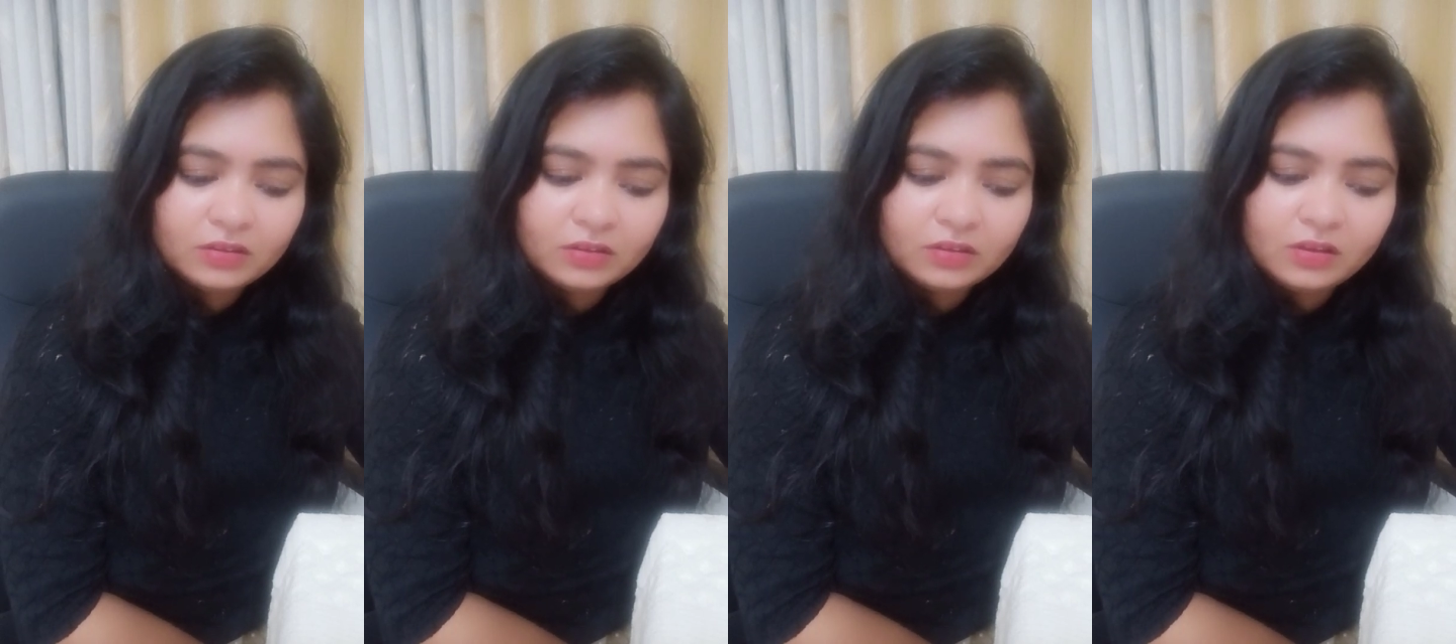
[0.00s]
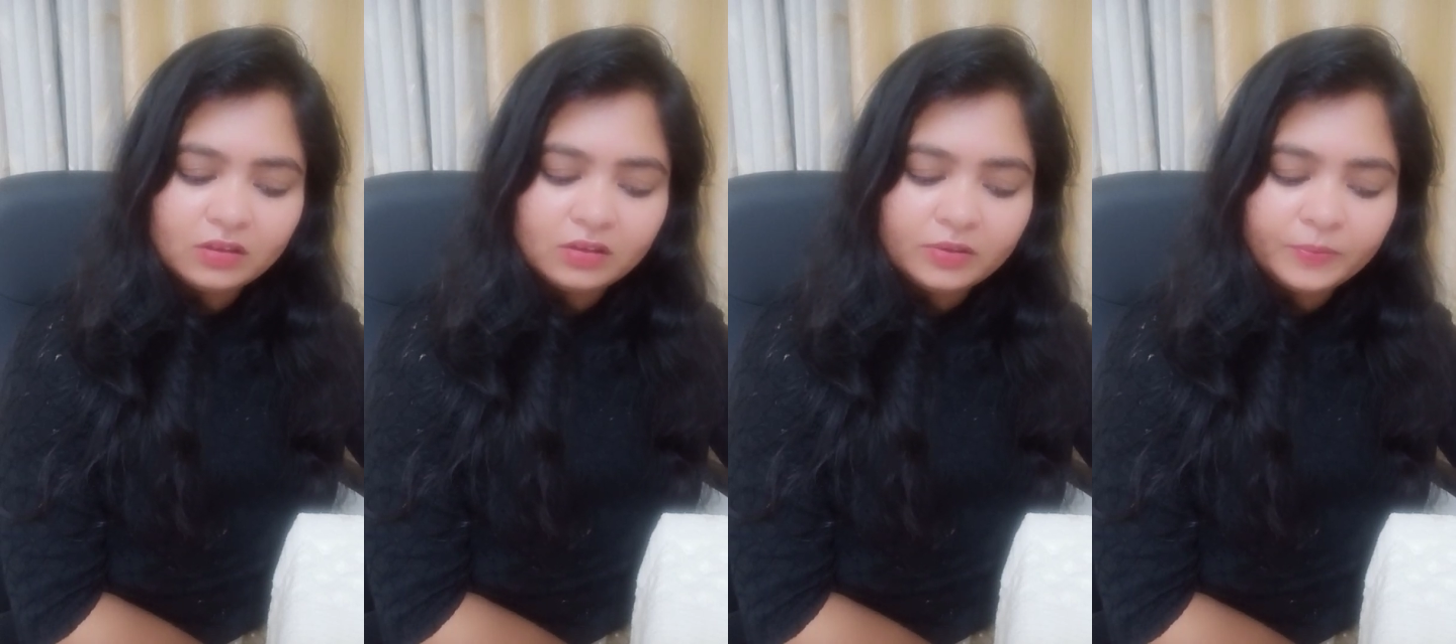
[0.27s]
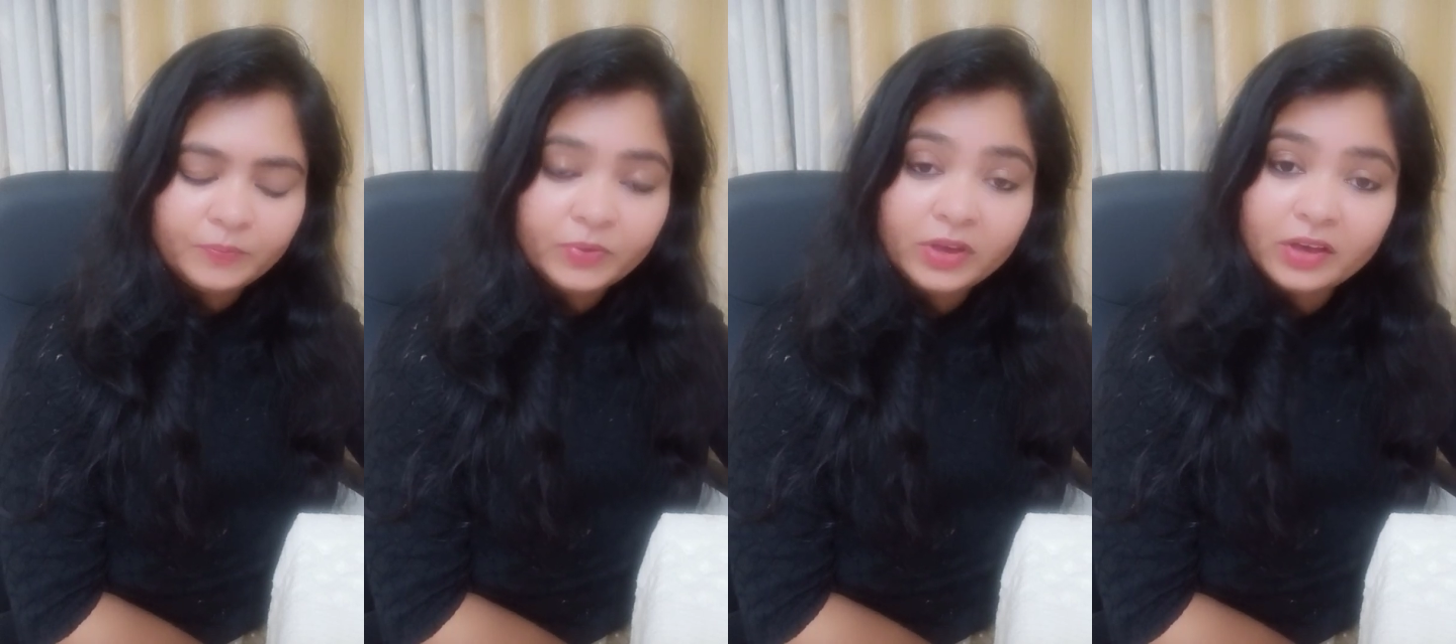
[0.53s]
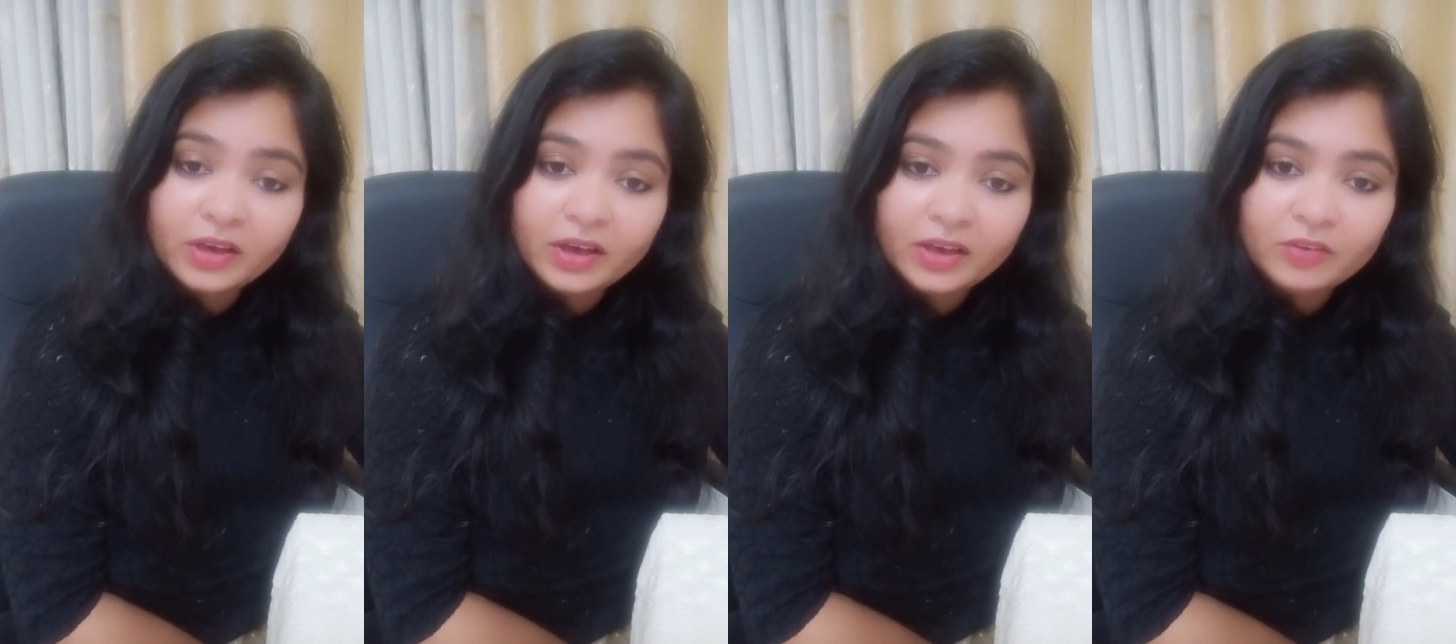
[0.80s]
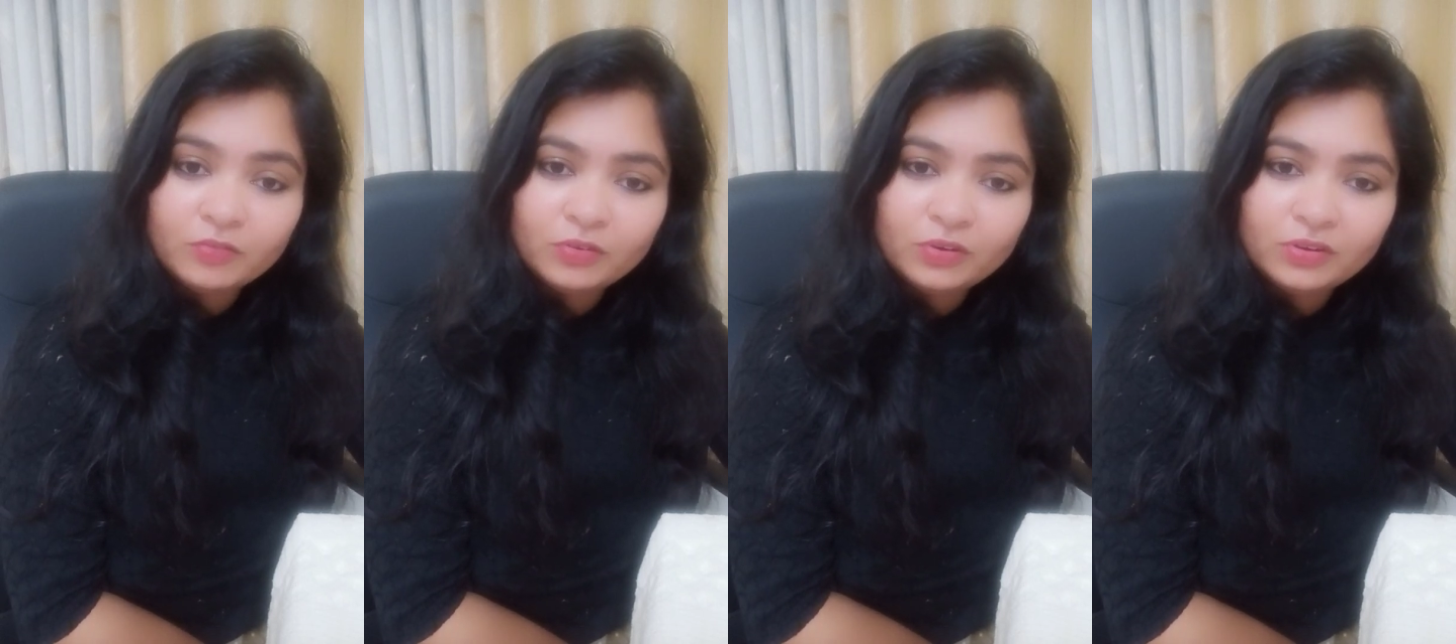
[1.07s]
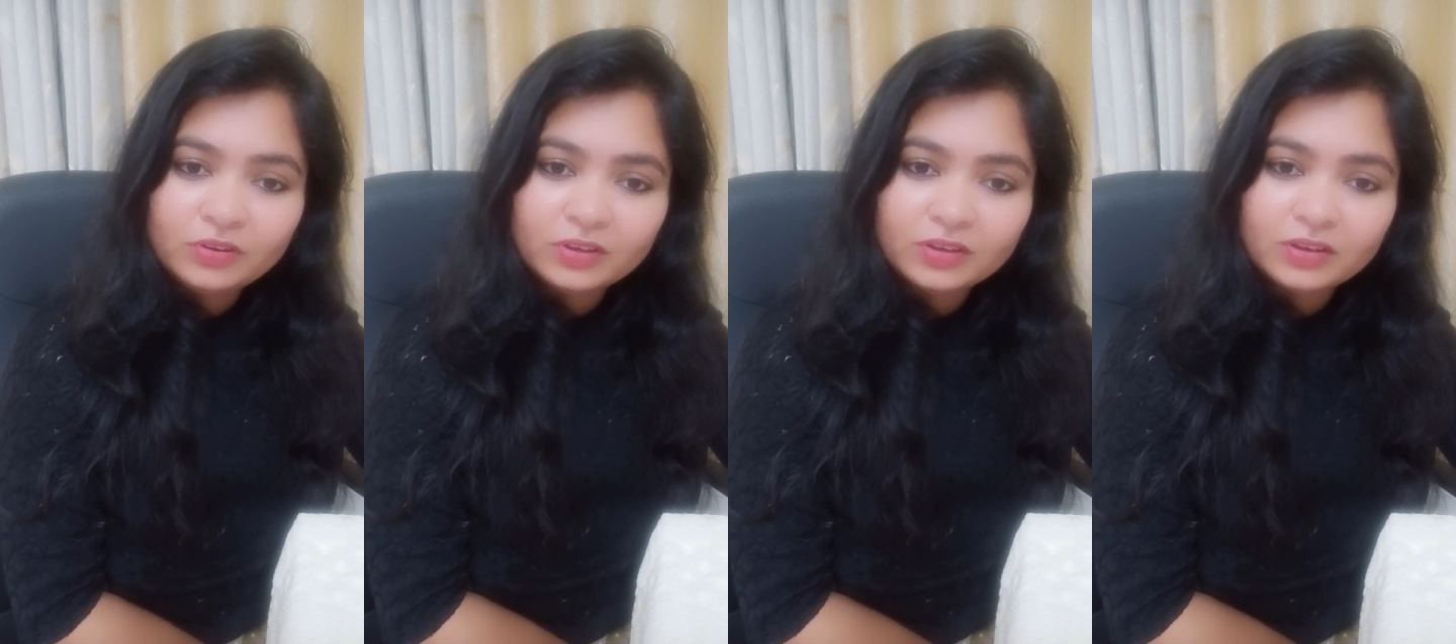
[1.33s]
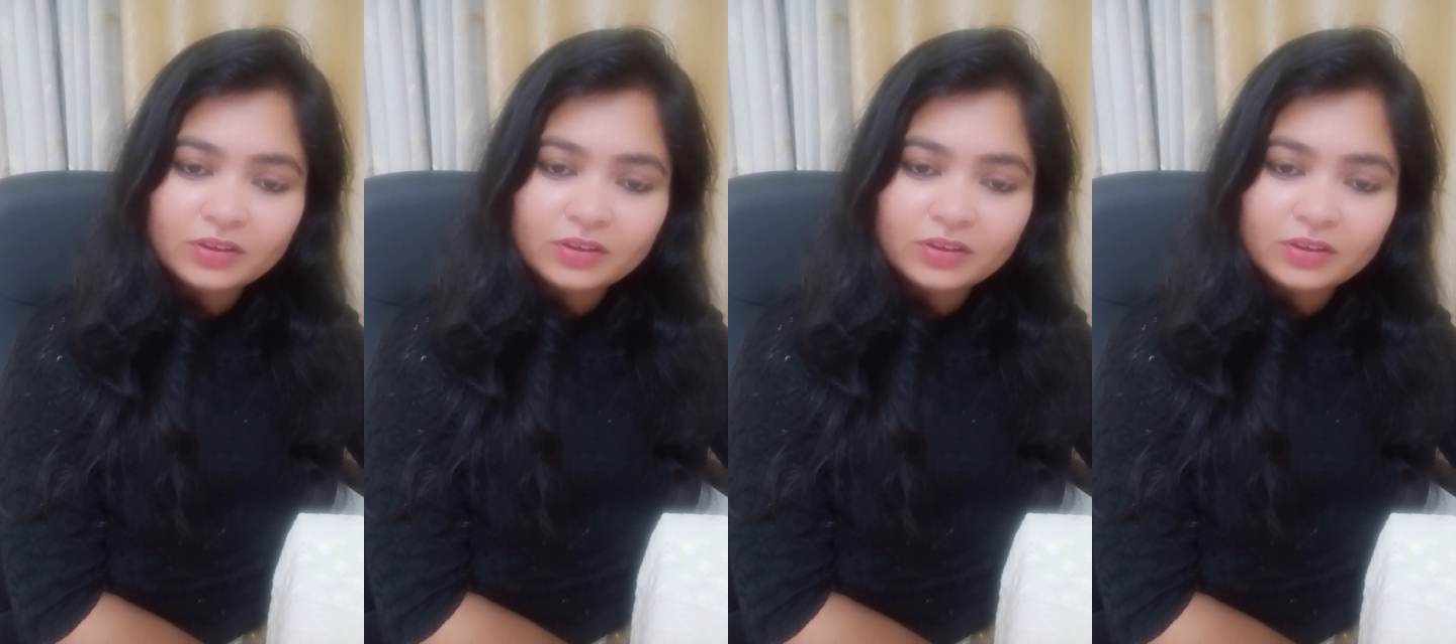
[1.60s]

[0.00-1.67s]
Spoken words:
I would